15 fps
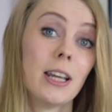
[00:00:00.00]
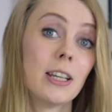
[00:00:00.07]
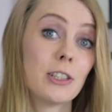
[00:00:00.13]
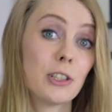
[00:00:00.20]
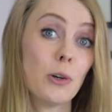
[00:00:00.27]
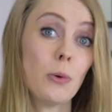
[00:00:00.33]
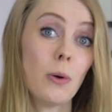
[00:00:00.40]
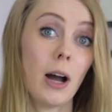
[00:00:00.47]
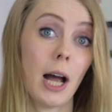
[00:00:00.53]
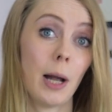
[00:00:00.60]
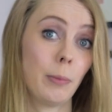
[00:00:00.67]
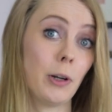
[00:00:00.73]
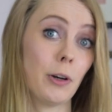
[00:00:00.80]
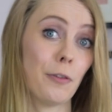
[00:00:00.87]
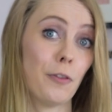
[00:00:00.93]
So
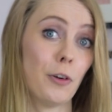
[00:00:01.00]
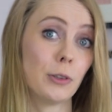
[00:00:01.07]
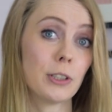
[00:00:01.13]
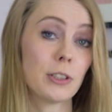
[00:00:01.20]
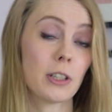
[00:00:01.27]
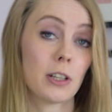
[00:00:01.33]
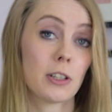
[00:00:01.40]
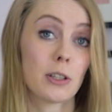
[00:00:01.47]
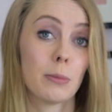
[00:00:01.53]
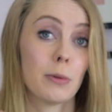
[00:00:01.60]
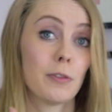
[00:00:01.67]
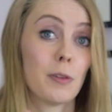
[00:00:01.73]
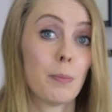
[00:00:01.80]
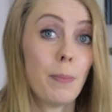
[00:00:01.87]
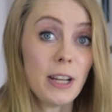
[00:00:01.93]
I'm gonna focus on some
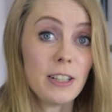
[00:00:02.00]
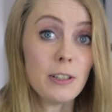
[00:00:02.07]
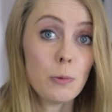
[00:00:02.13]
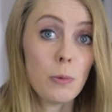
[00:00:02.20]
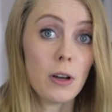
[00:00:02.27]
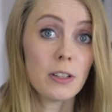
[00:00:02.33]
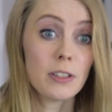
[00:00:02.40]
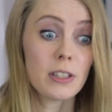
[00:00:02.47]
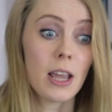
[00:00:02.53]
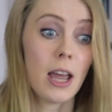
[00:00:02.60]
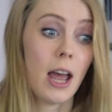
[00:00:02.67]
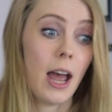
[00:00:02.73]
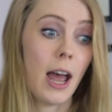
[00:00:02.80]
of the basic ones